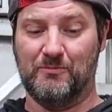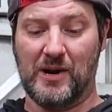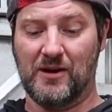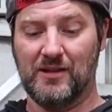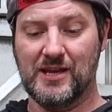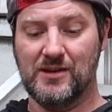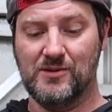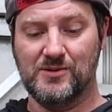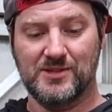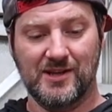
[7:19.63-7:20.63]
Barely
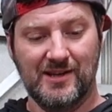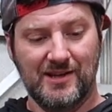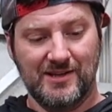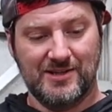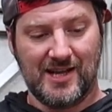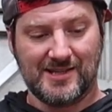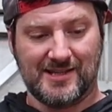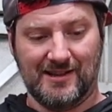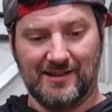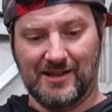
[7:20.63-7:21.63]
used, just
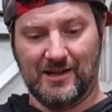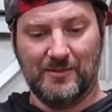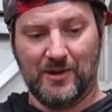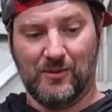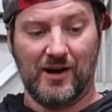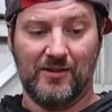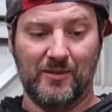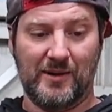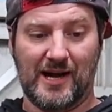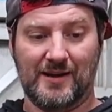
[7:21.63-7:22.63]
a little bit of wear on the
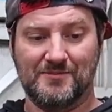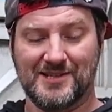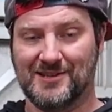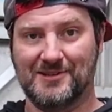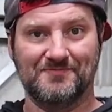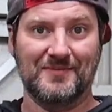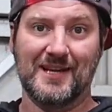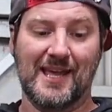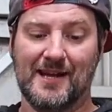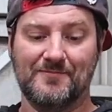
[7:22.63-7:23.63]
bottom. So
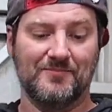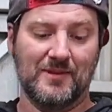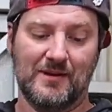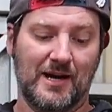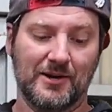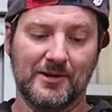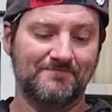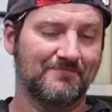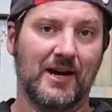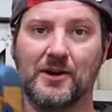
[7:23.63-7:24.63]
again,
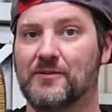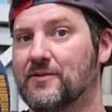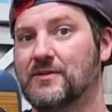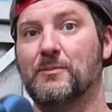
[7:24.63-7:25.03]
150